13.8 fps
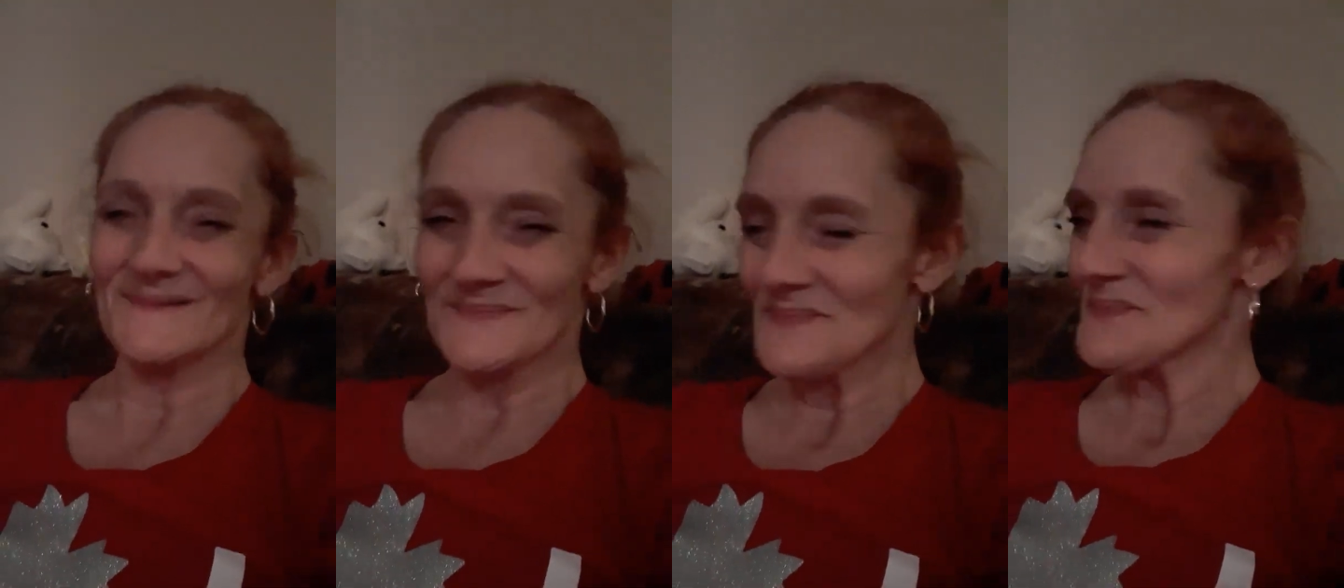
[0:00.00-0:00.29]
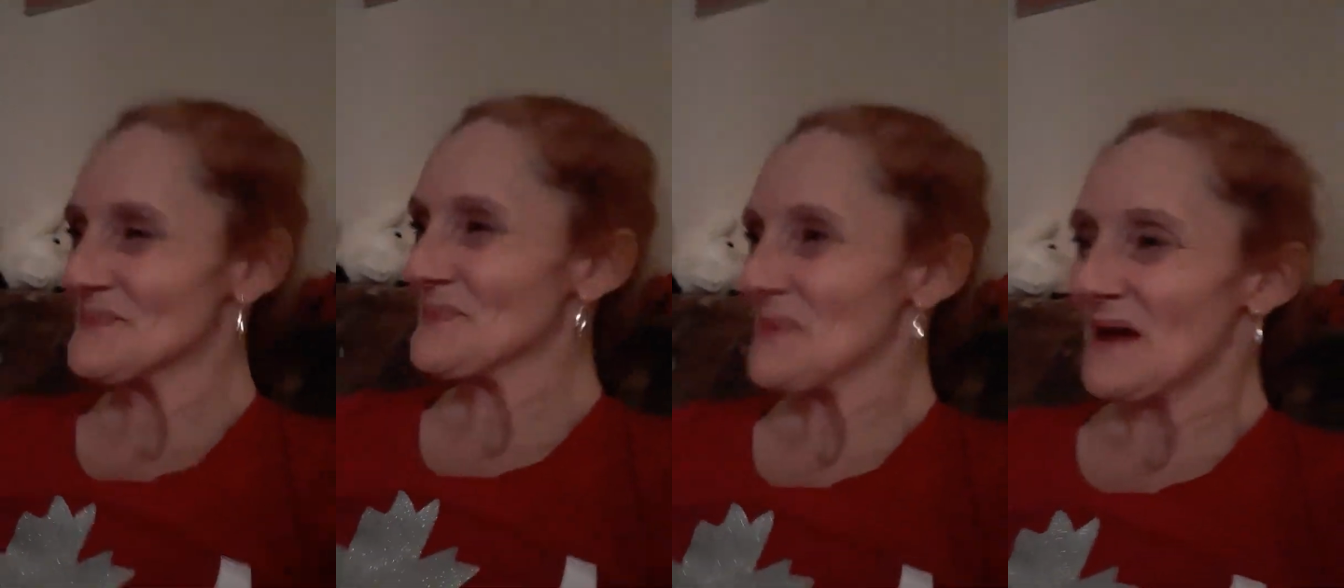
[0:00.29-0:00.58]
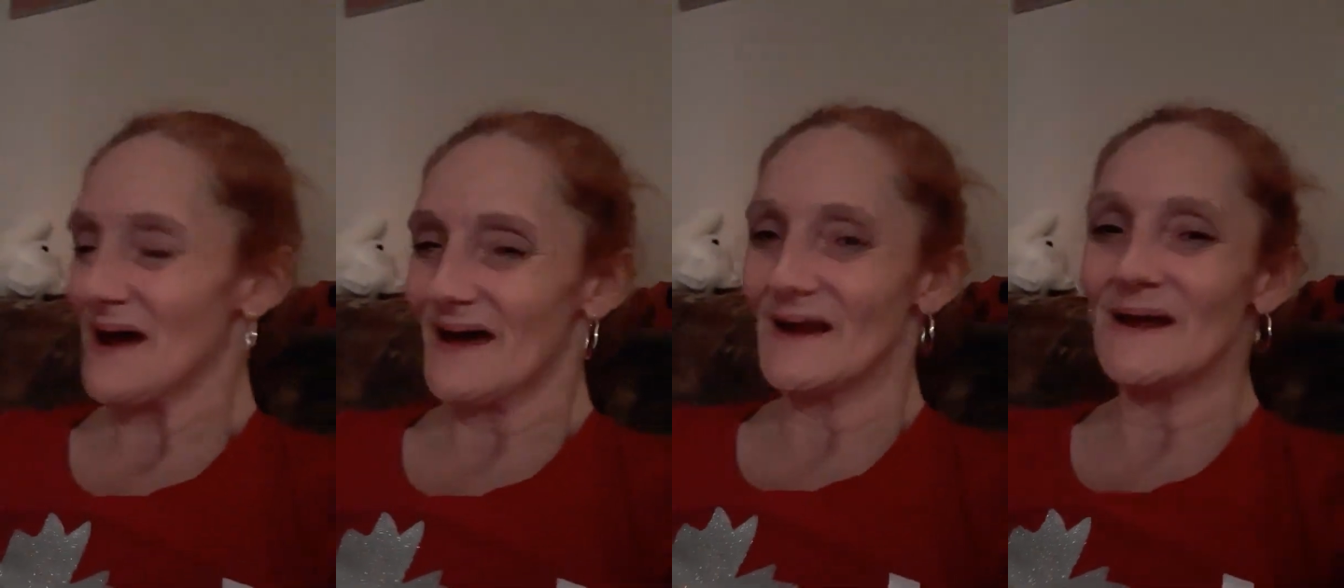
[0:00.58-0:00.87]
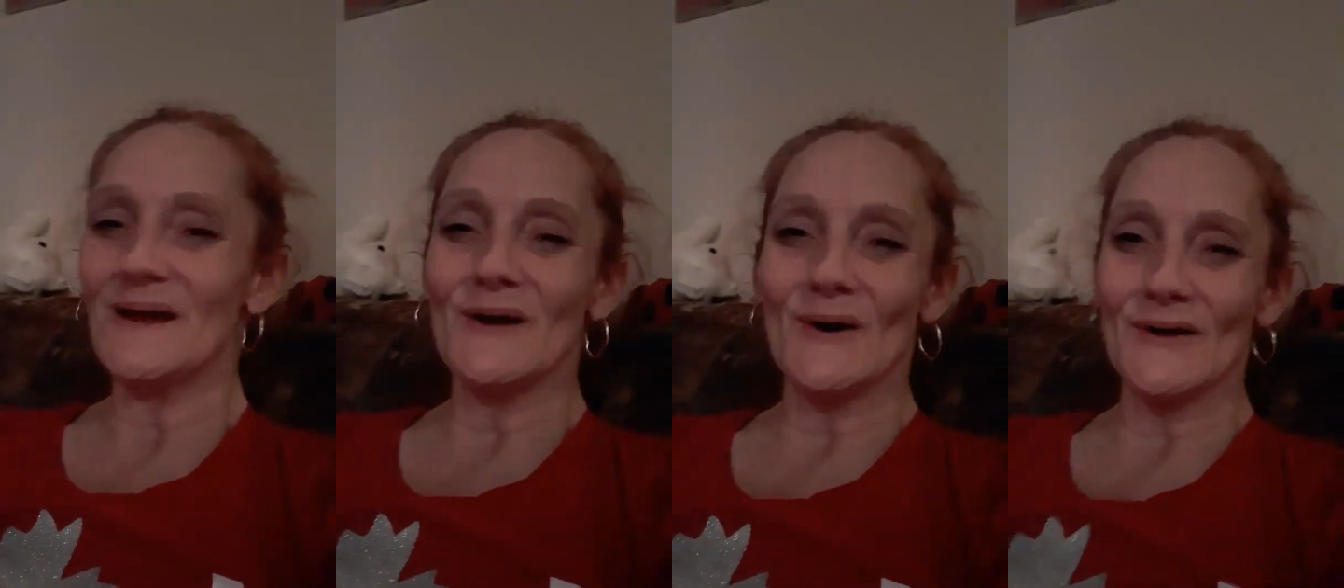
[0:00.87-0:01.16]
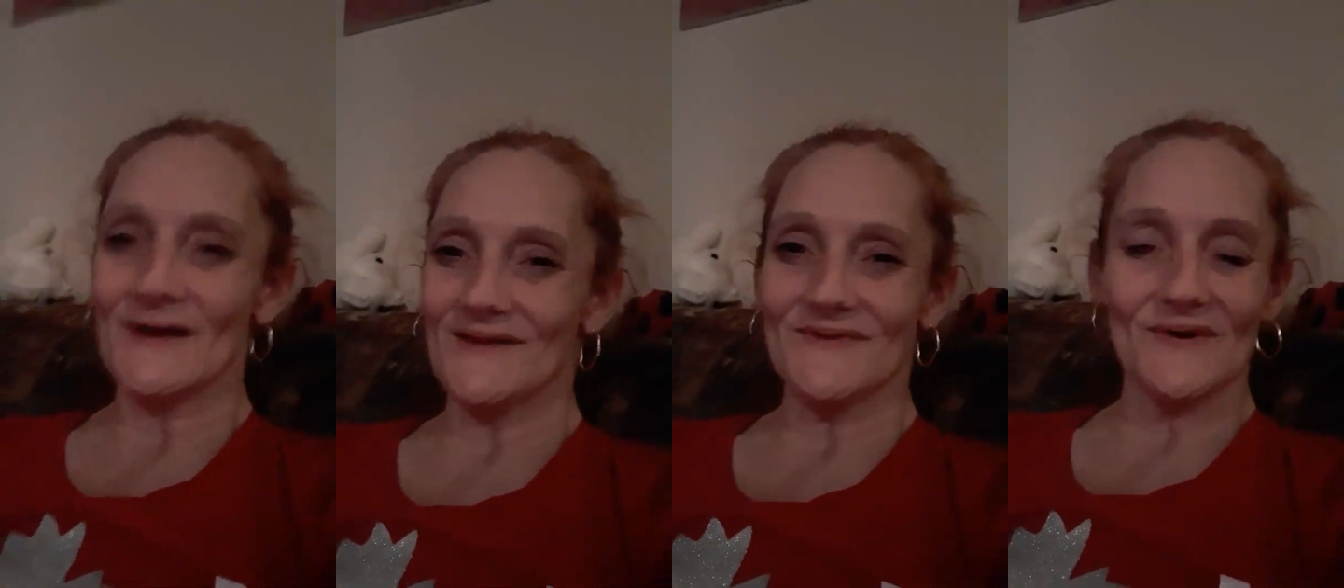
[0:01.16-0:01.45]
I know
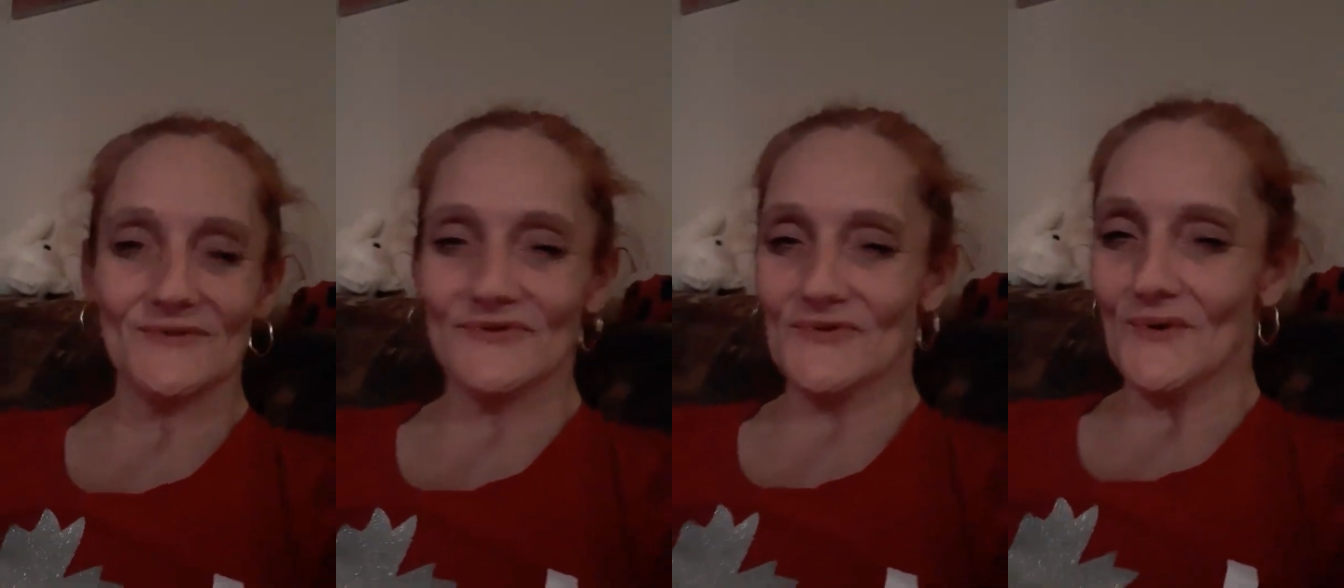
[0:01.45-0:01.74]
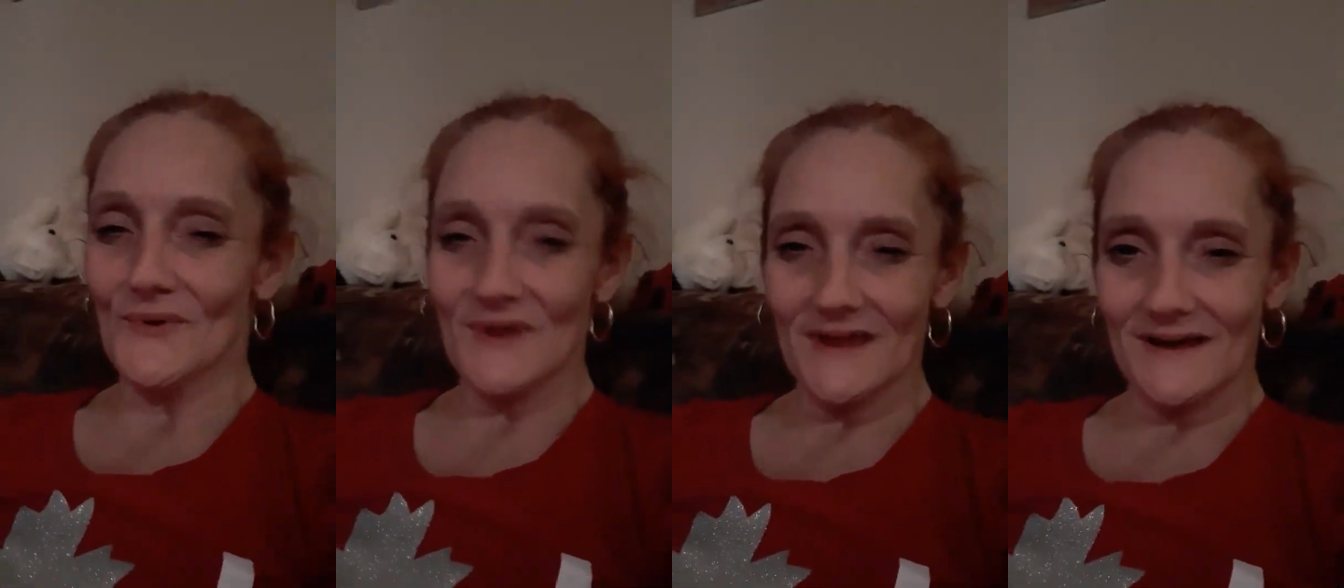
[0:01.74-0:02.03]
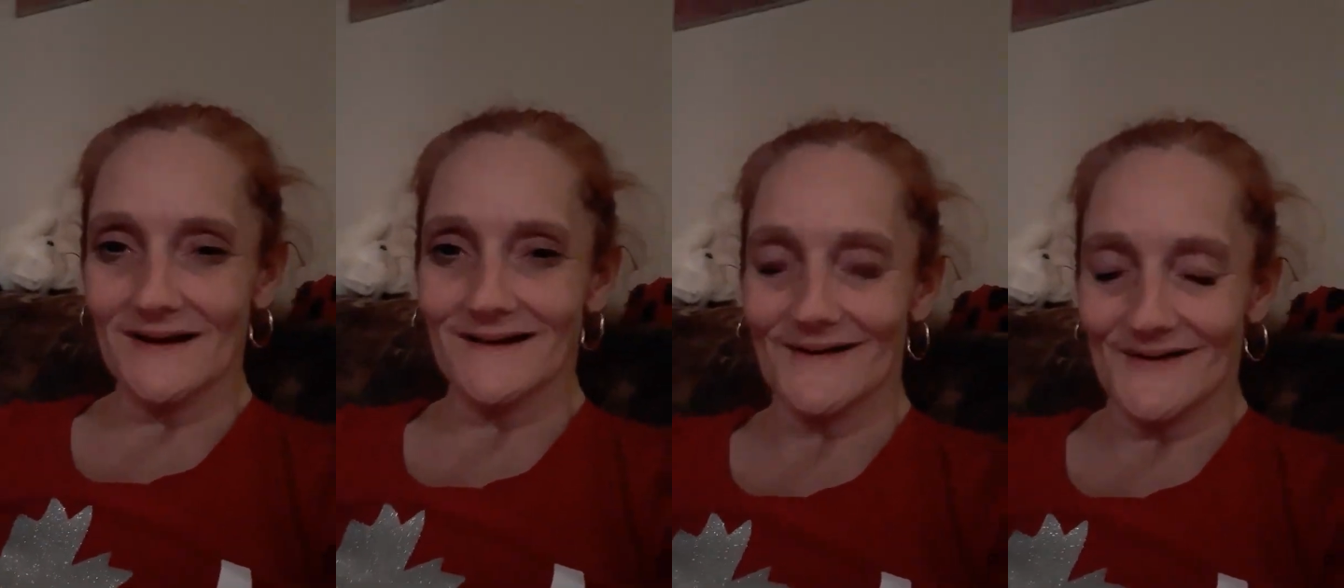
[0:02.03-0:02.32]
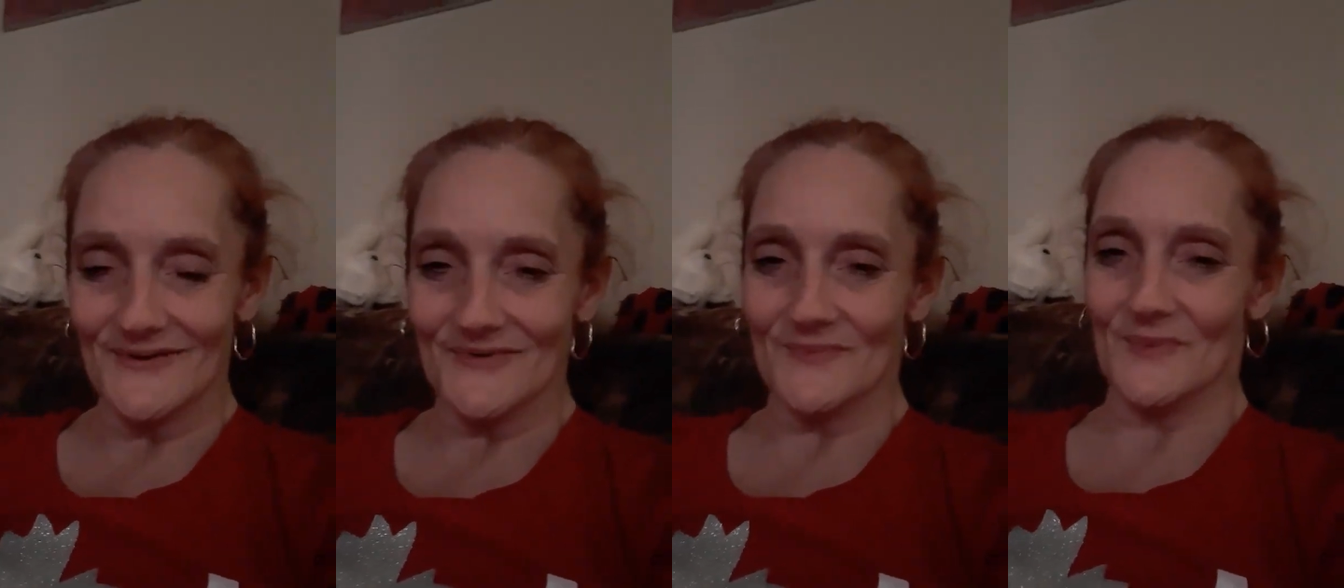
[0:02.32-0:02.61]
that sounds so hilarious,